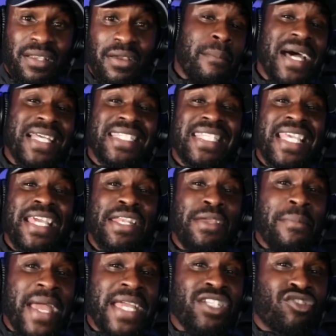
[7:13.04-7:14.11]
Man saying he
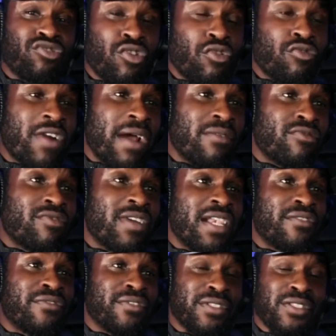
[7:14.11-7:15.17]
made drill rap
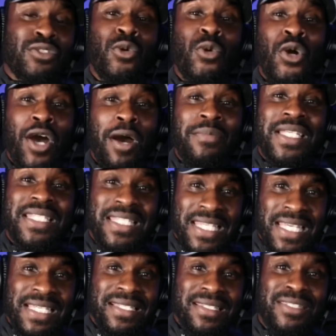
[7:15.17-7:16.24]
relevant. Talk up the
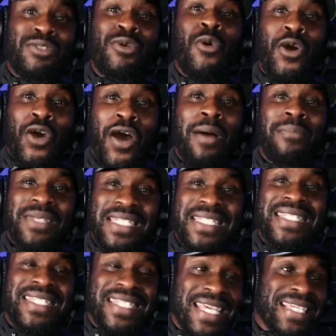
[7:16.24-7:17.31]
things. Talk up the
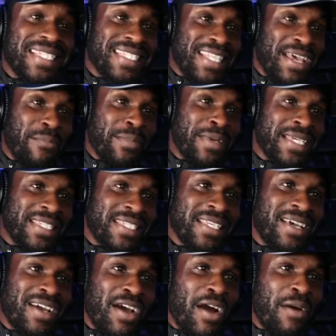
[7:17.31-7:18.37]
things they miss.
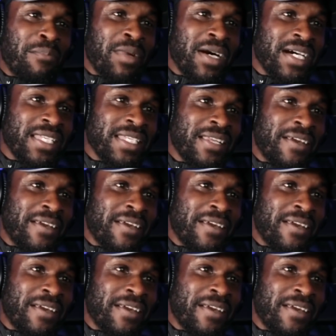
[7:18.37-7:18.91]
Come on.